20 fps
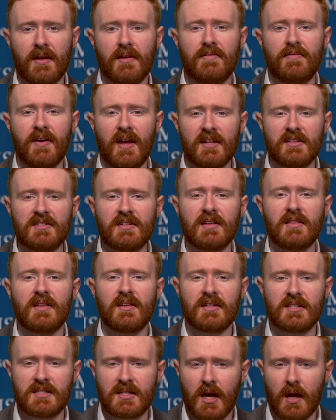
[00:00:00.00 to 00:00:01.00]
advancing the
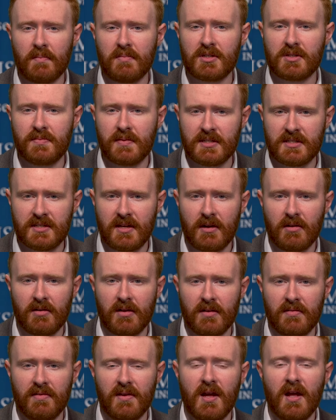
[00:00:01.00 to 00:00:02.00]
establishment's
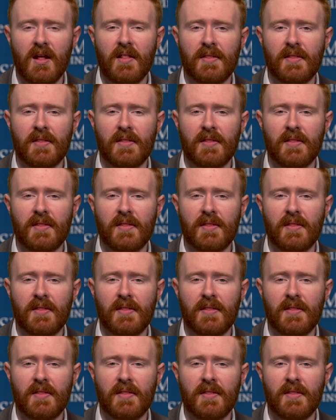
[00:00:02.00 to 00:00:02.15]
narrative